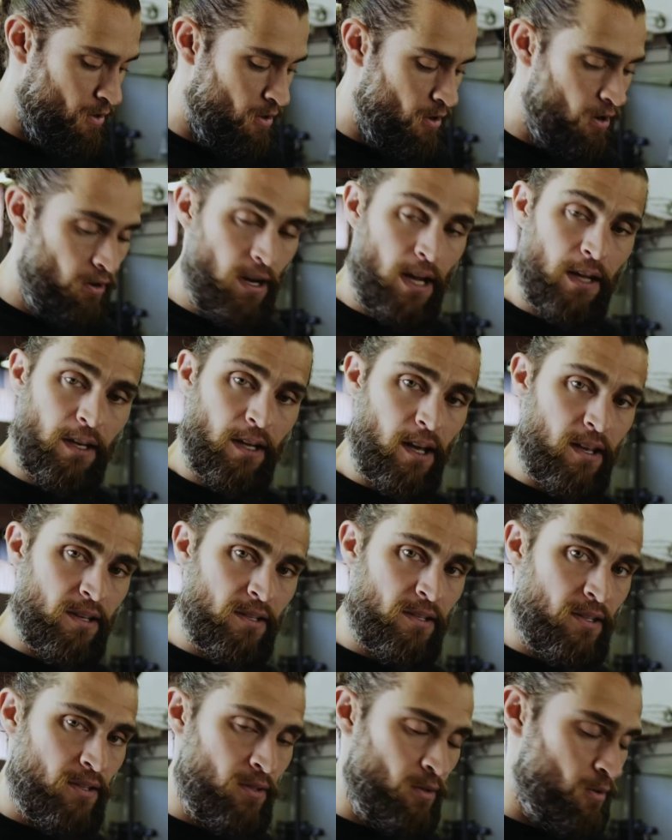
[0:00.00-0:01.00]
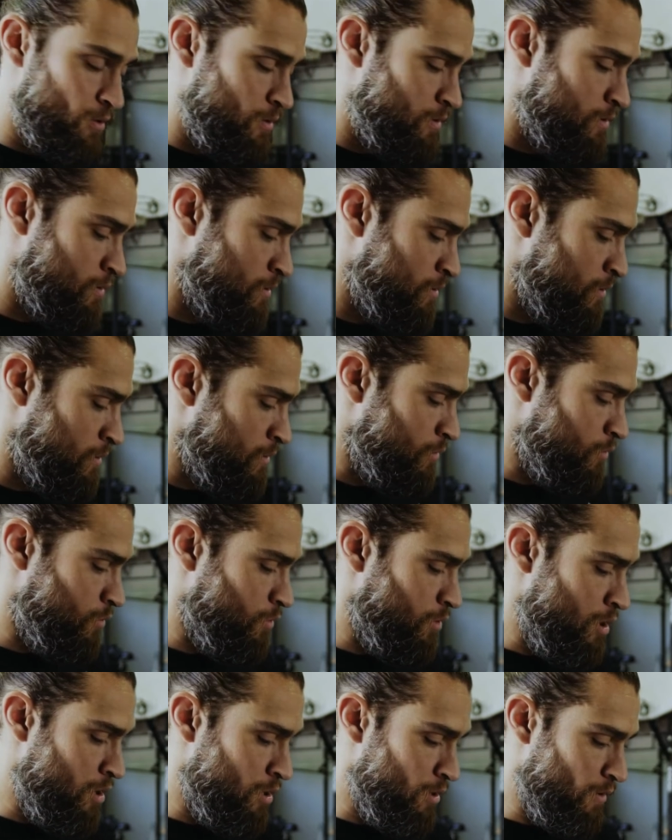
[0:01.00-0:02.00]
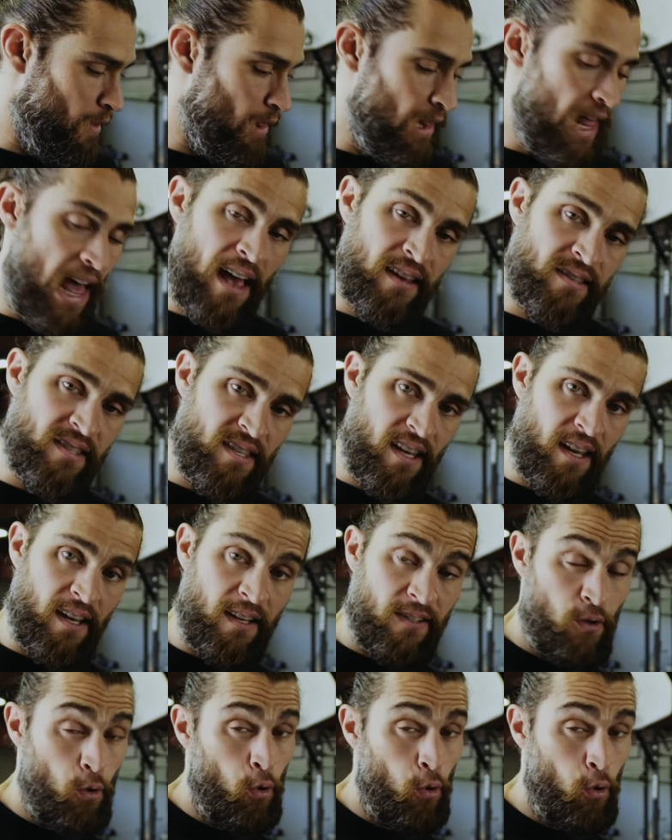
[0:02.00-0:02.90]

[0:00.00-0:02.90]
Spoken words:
All right, guys. One of the last things,